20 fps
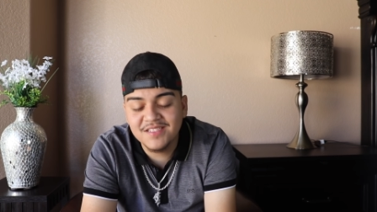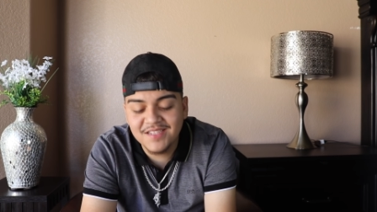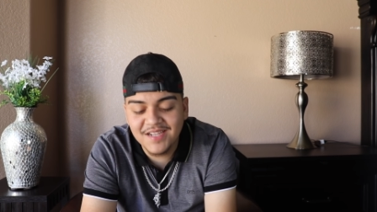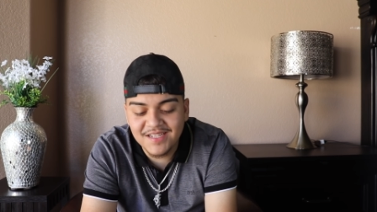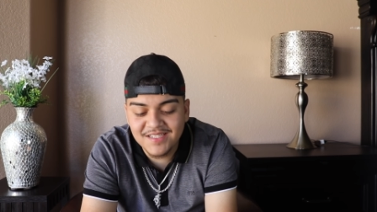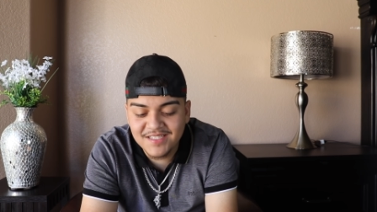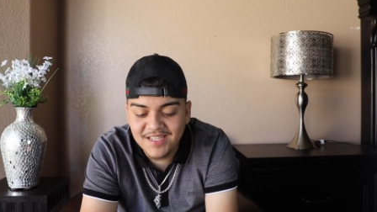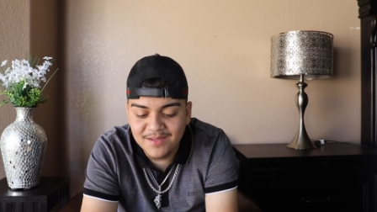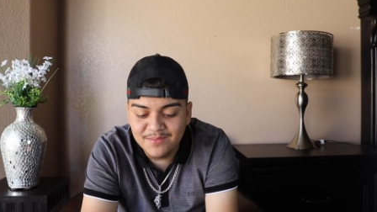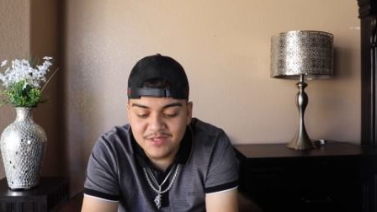This
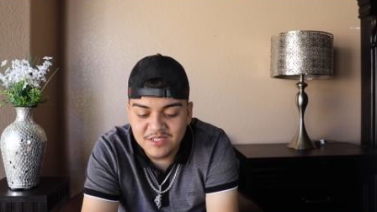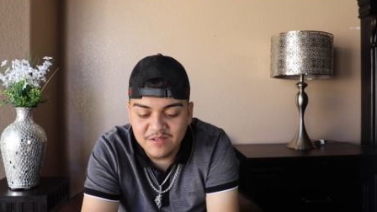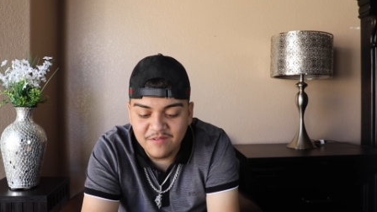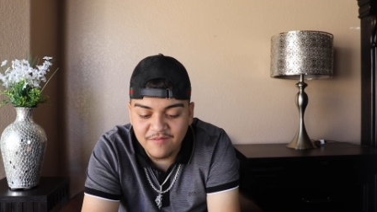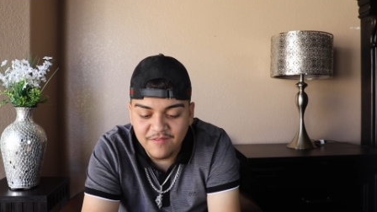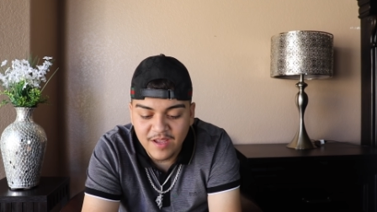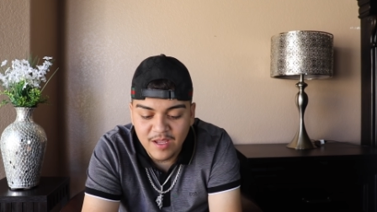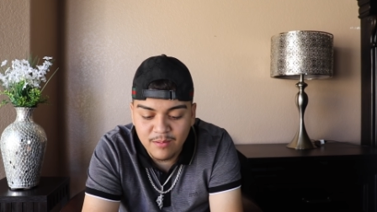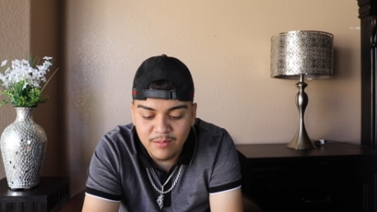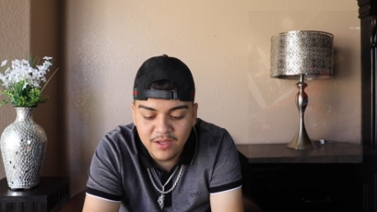guy's name is
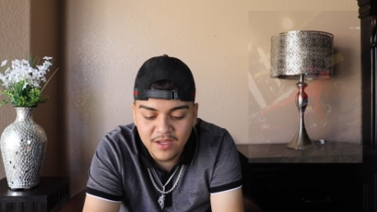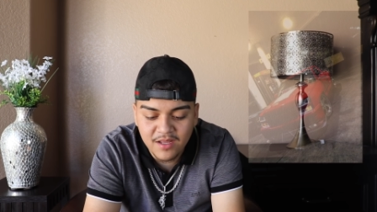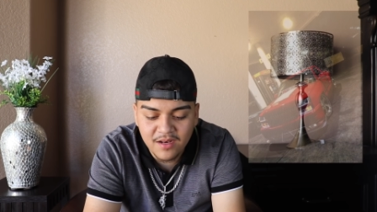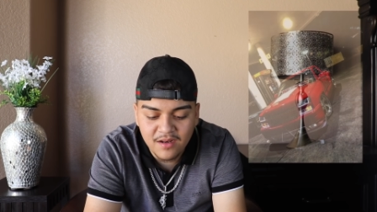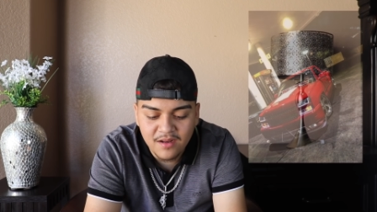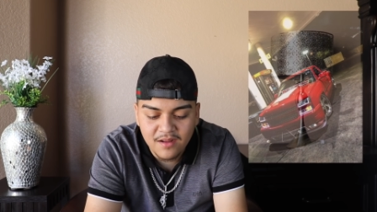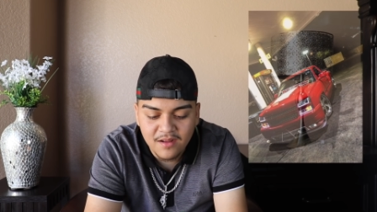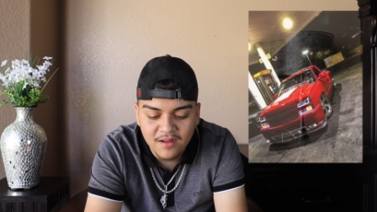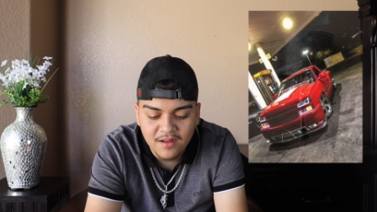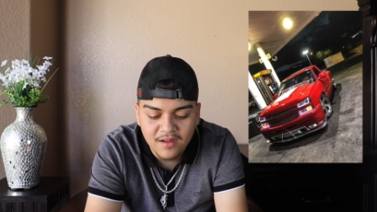
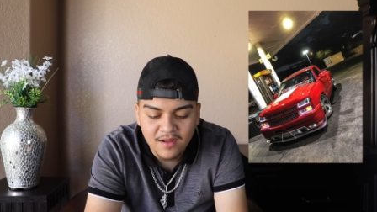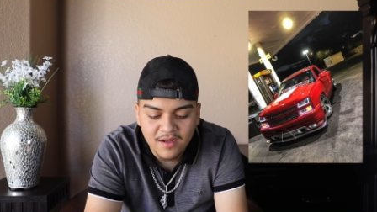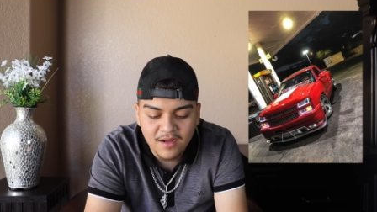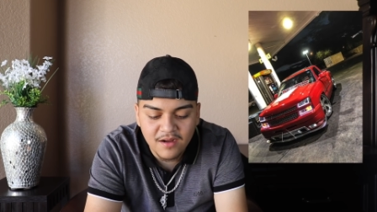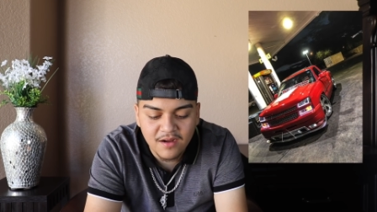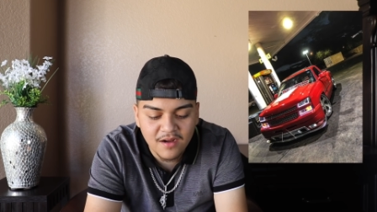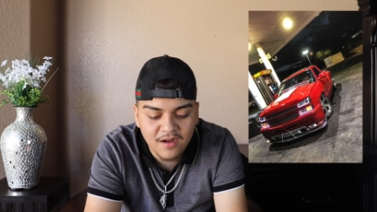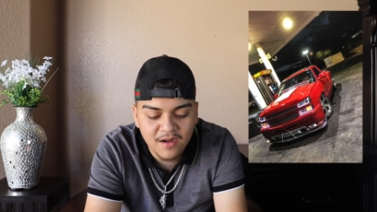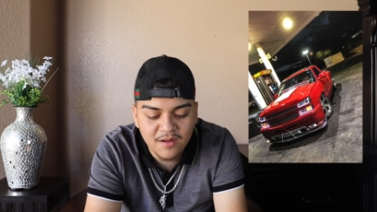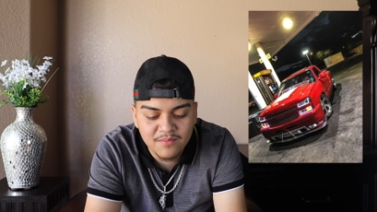Fabian.
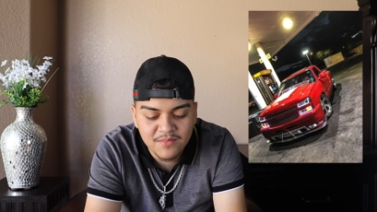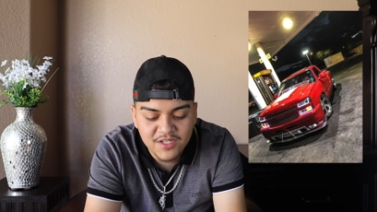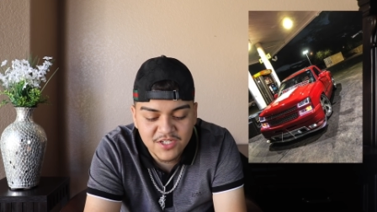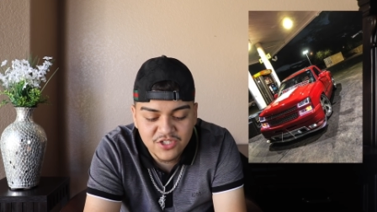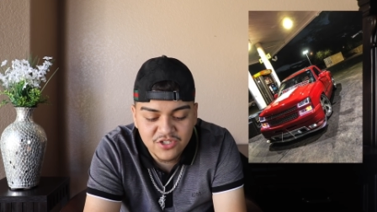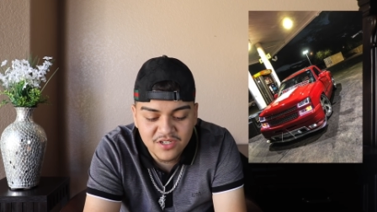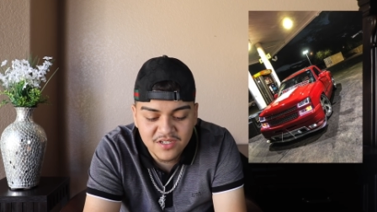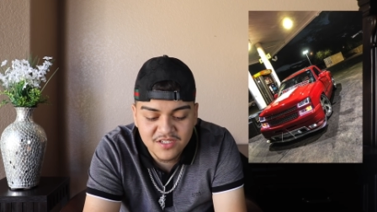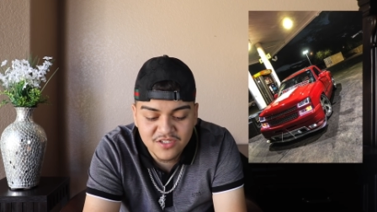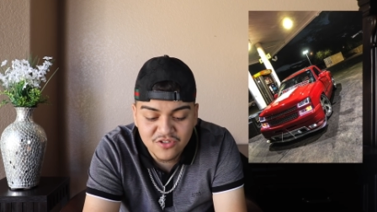Um,
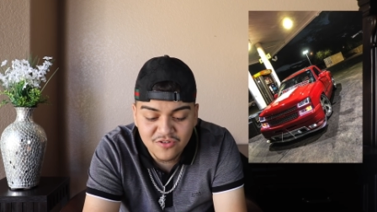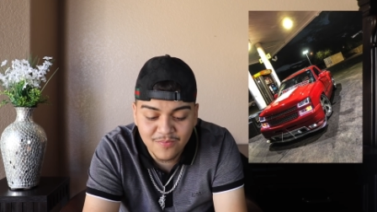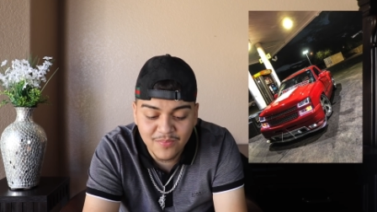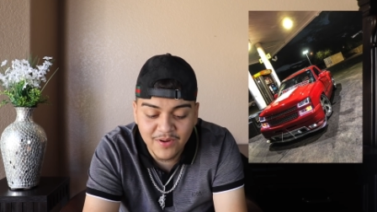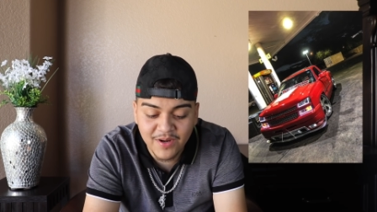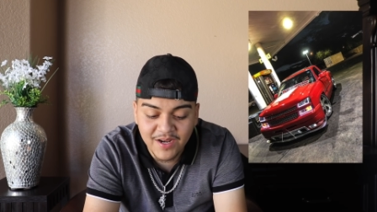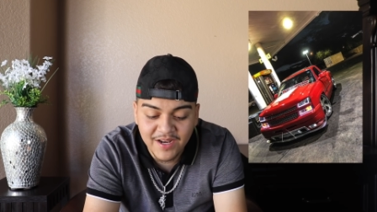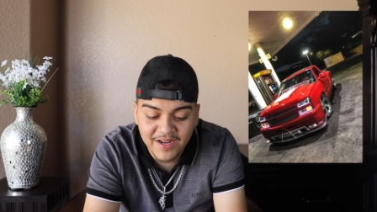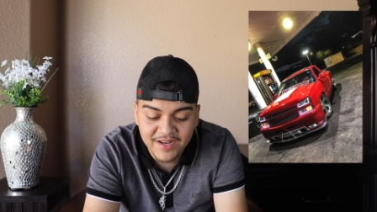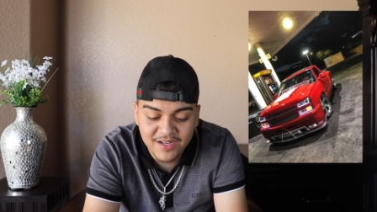this truck's
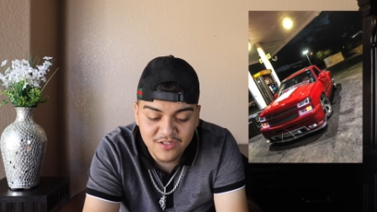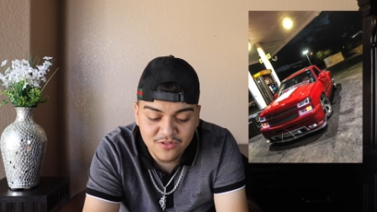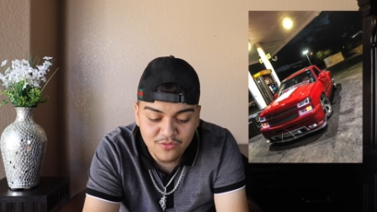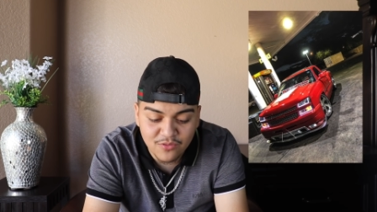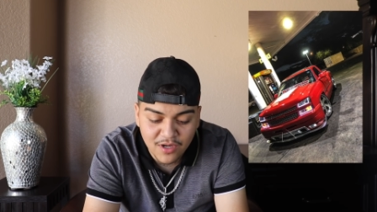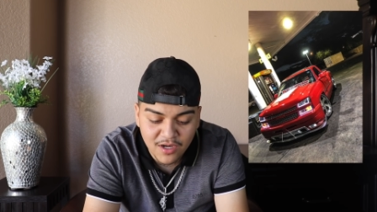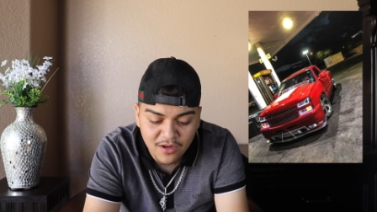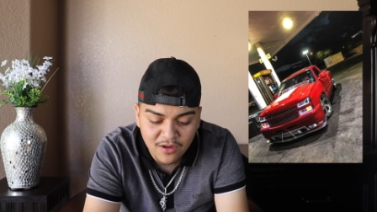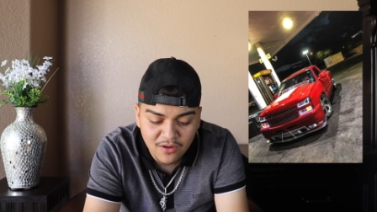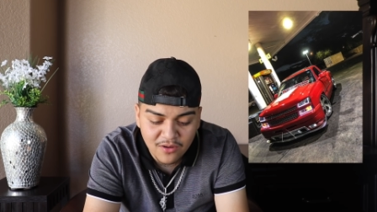super clean as
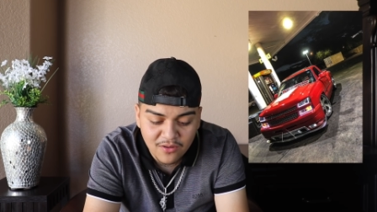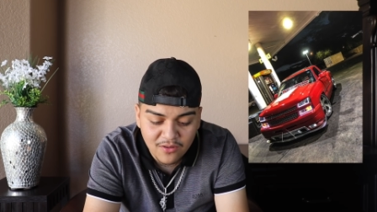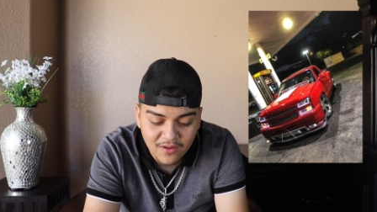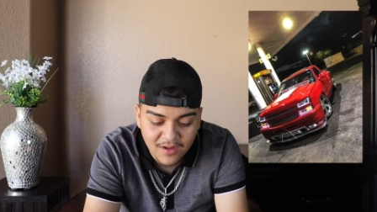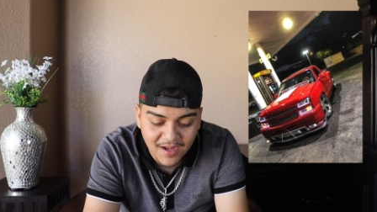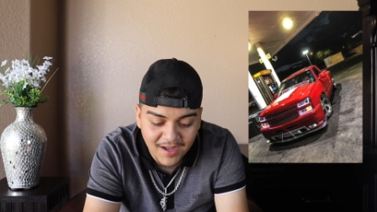well.